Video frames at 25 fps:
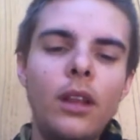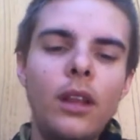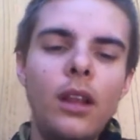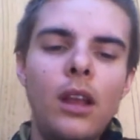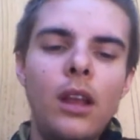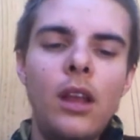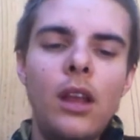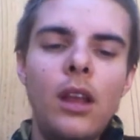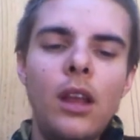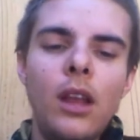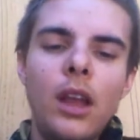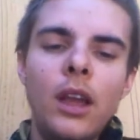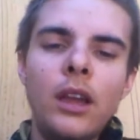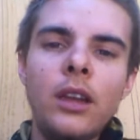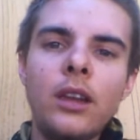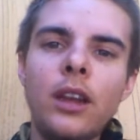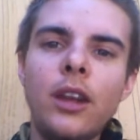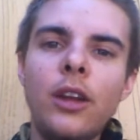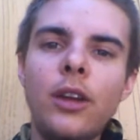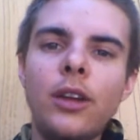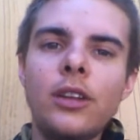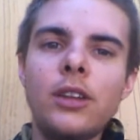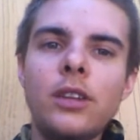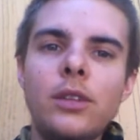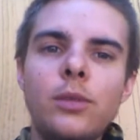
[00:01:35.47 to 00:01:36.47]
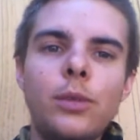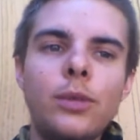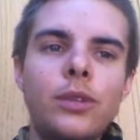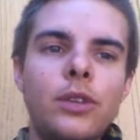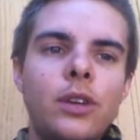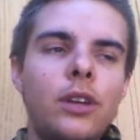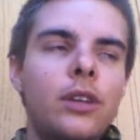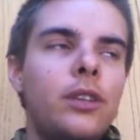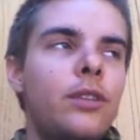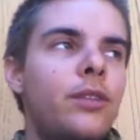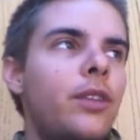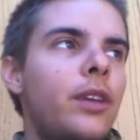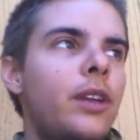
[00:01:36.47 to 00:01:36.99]
I don't know. I just
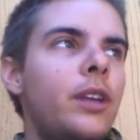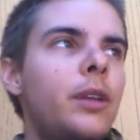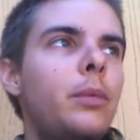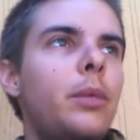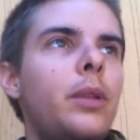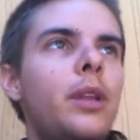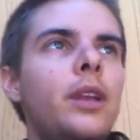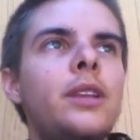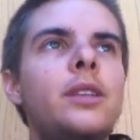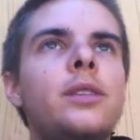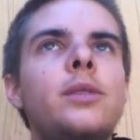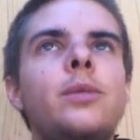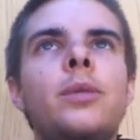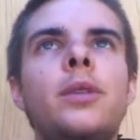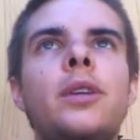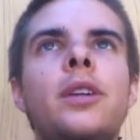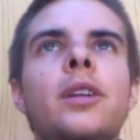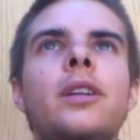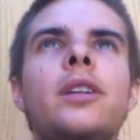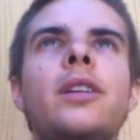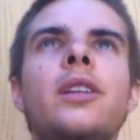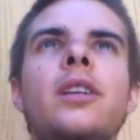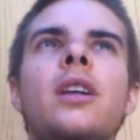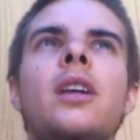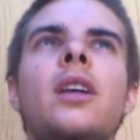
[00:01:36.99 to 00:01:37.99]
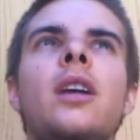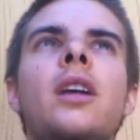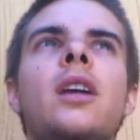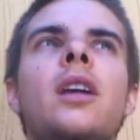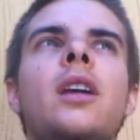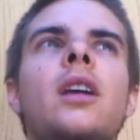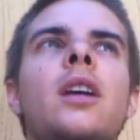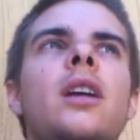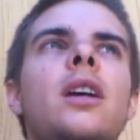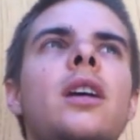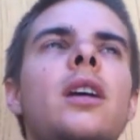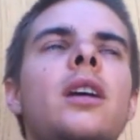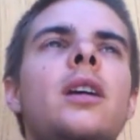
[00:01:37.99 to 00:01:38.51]
wish I could find a place where
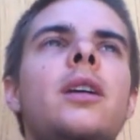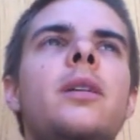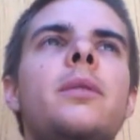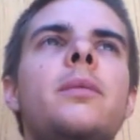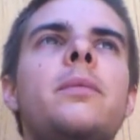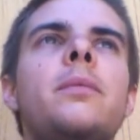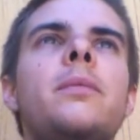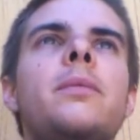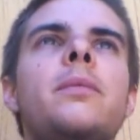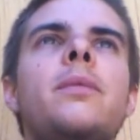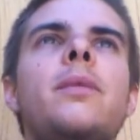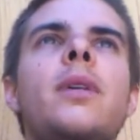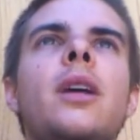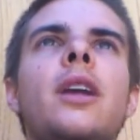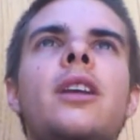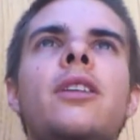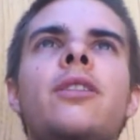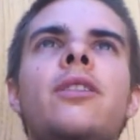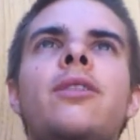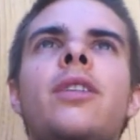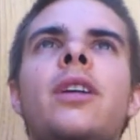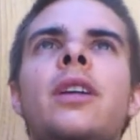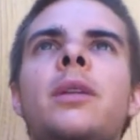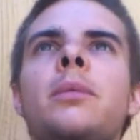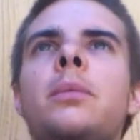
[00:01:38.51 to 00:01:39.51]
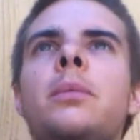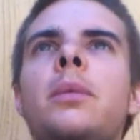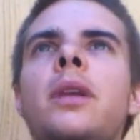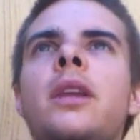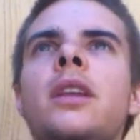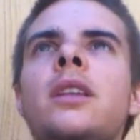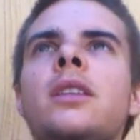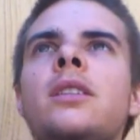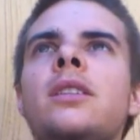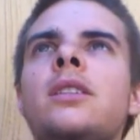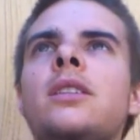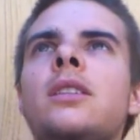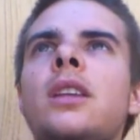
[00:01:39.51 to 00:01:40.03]
I could find
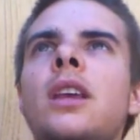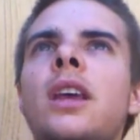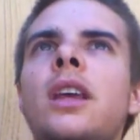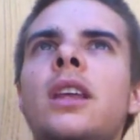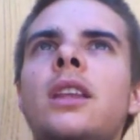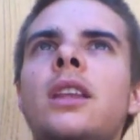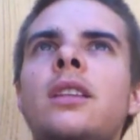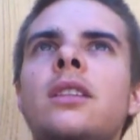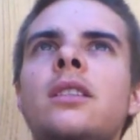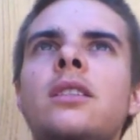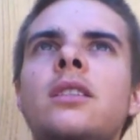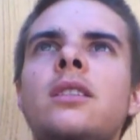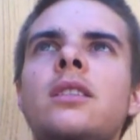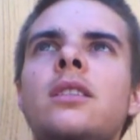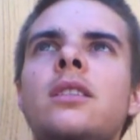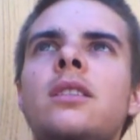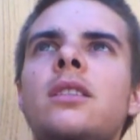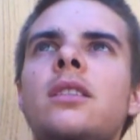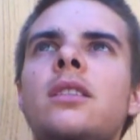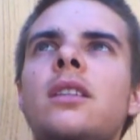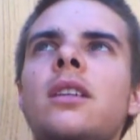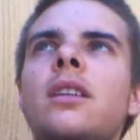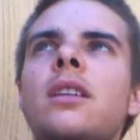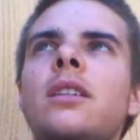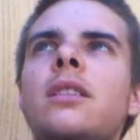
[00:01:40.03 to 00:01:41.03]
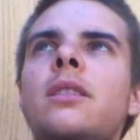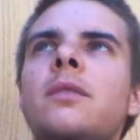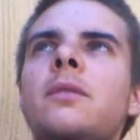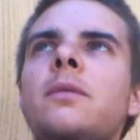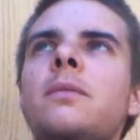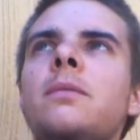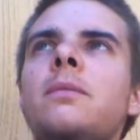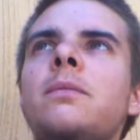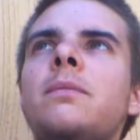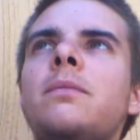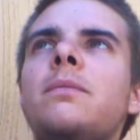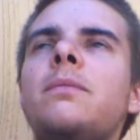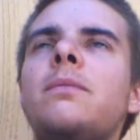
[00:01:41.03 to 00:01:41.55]
peace and
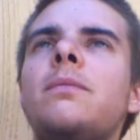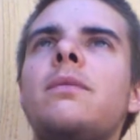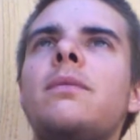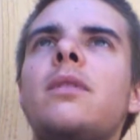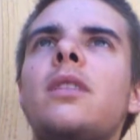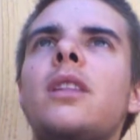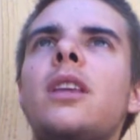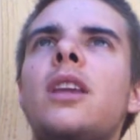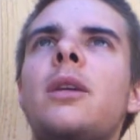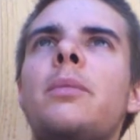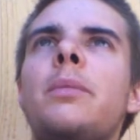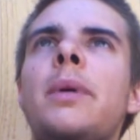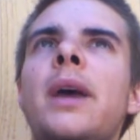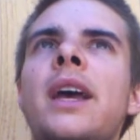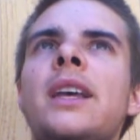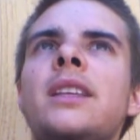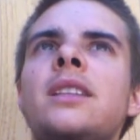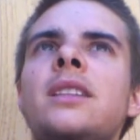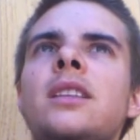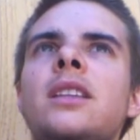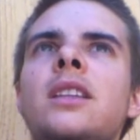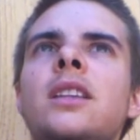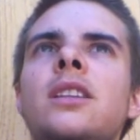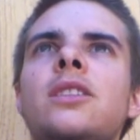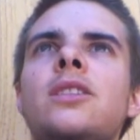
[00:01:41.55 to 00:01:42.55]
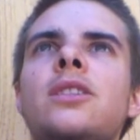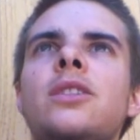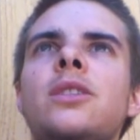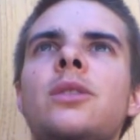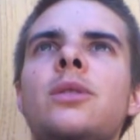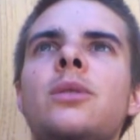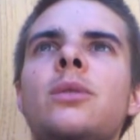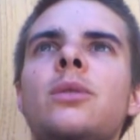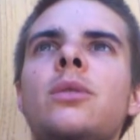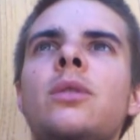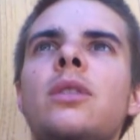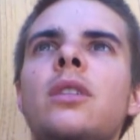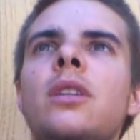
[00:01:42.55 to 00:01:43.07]
the capacity
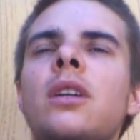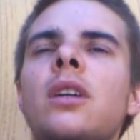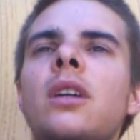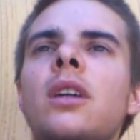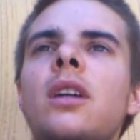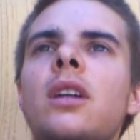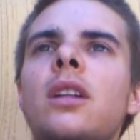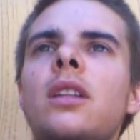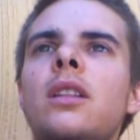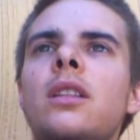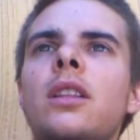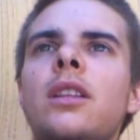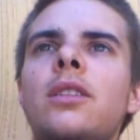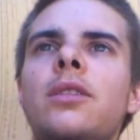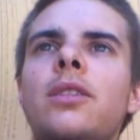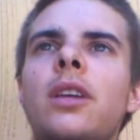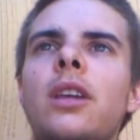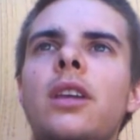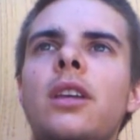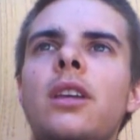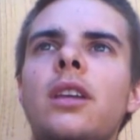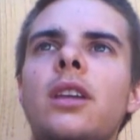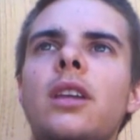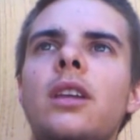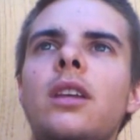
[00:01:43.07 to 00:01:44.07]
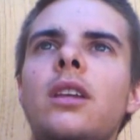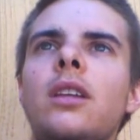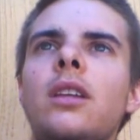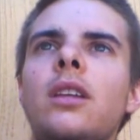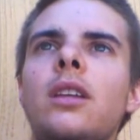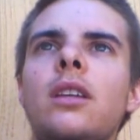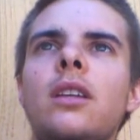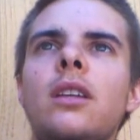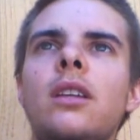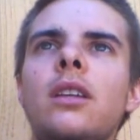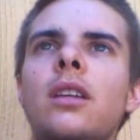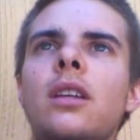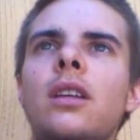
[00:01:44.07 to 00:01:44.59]
to live a
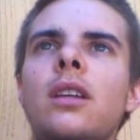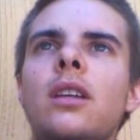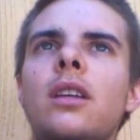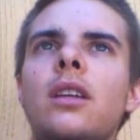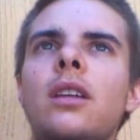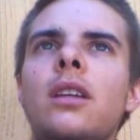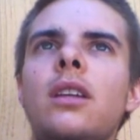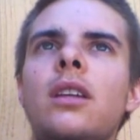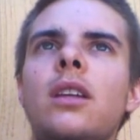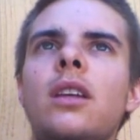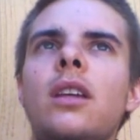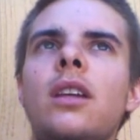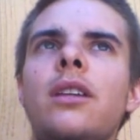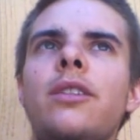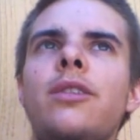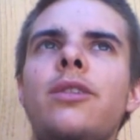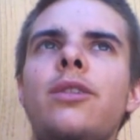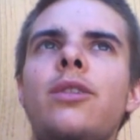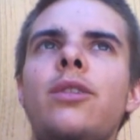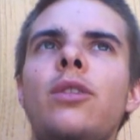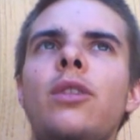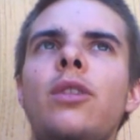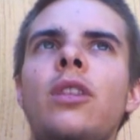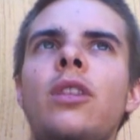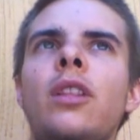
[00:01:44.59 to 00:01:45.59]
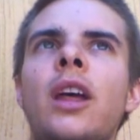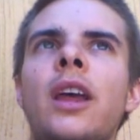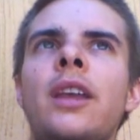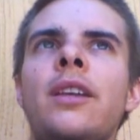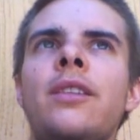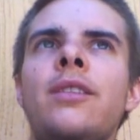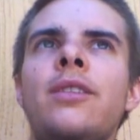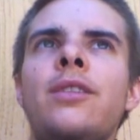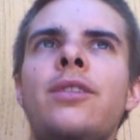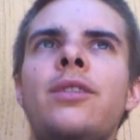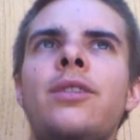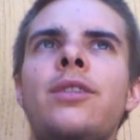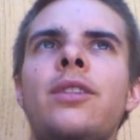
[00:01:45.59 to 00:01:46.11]
full
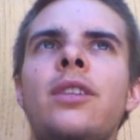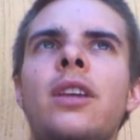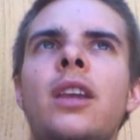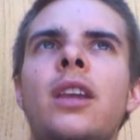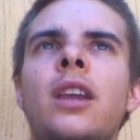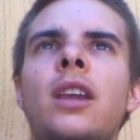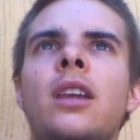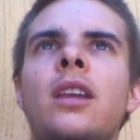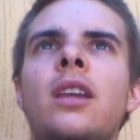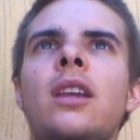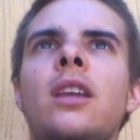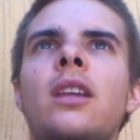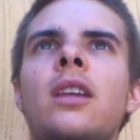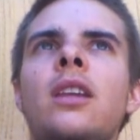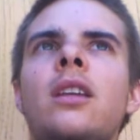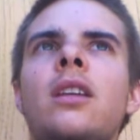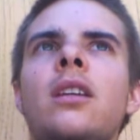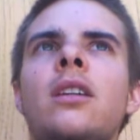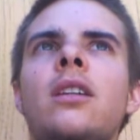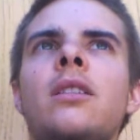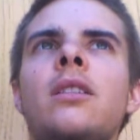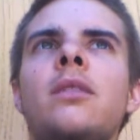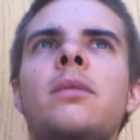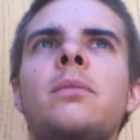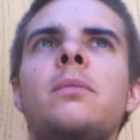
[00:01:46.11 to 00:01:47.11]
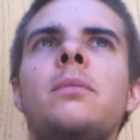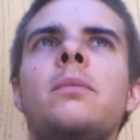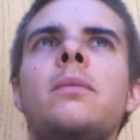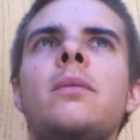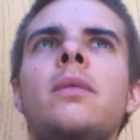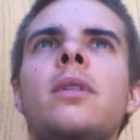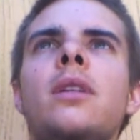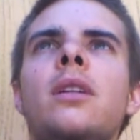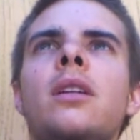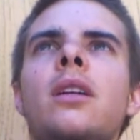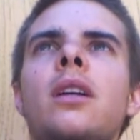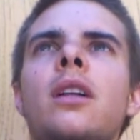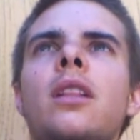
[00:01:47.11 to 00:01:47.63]
life, a
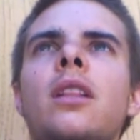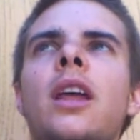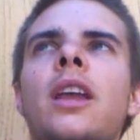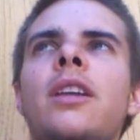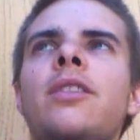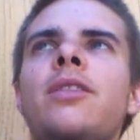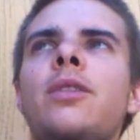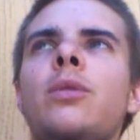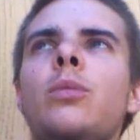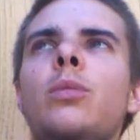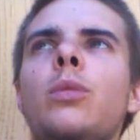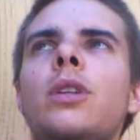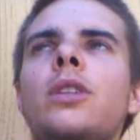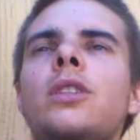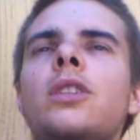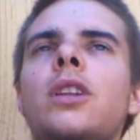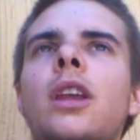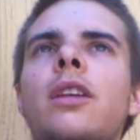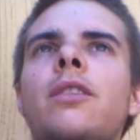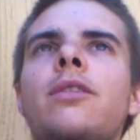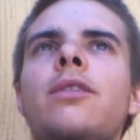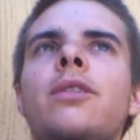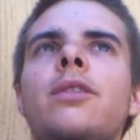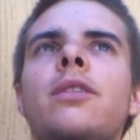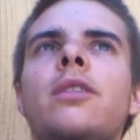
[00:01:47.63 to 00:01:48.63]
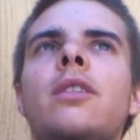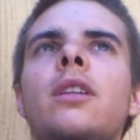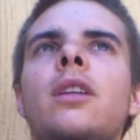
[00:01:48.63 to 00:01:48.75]
life in which I've